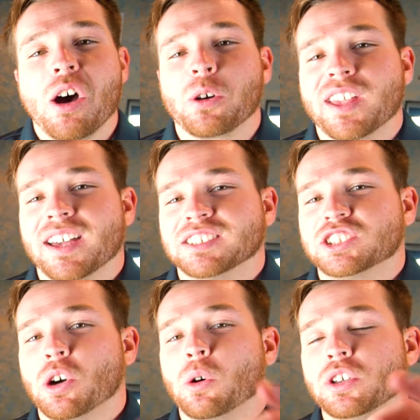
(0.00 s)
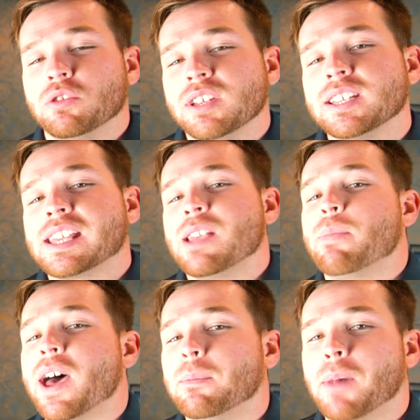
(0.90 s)
Okay, so you need to keep
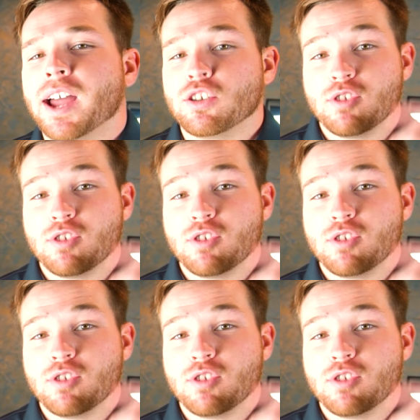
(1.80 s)
that in mind.